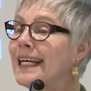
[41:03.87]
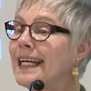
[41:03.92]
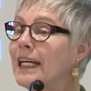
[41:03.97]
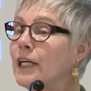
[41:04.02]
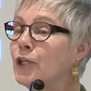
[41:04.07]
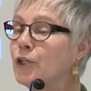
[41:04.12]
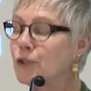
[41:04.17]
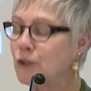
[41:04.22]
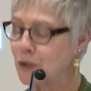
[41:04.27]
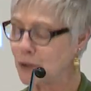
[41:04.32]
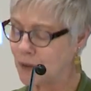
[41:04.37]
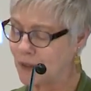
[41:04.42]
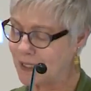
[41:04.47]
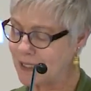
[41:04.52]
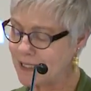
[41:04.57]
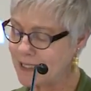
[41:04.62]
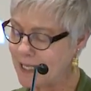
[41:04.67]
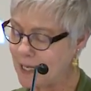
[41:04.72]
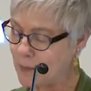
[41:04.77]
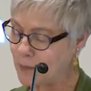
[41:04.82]
into
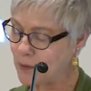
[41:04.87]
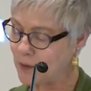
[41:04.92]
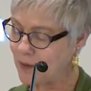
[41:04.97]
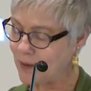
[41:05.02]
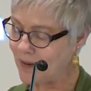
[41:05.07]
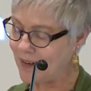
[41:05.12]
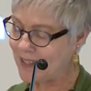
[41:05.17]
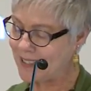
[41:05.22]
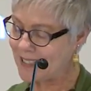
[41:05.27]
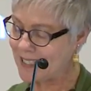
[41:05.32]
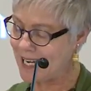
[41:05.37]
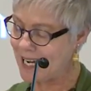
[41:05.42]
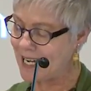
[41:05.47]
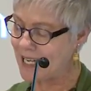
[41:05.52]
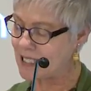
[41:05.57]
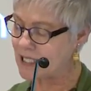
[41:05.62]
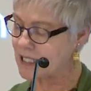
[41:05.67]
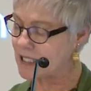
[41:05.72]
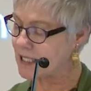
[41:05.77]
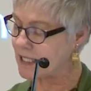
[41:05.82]
contemporary
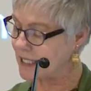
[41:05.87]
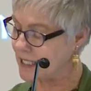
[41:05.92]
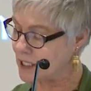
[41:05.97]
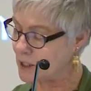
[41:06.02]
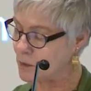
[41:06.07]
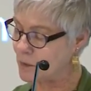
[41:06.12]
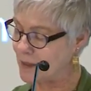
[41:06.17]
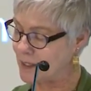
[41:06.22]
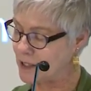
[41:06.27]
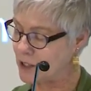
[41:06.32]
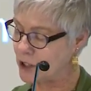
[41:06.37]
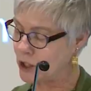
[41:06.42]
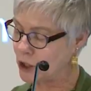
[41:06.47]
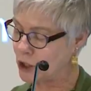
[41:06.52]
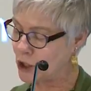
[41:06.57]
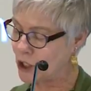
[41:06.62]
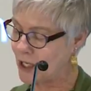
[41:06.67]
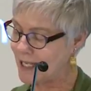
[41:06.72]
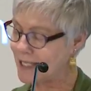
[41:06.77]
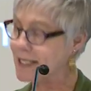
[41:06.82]
dance, it's been
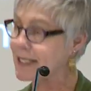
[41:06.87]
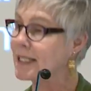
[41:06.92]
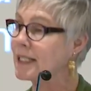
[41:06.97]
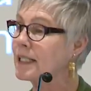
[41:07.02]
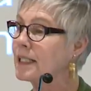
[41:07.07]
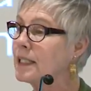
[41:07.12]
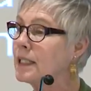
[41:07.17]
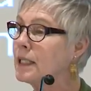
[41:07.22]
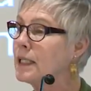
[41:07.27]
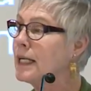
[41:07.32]
suggested,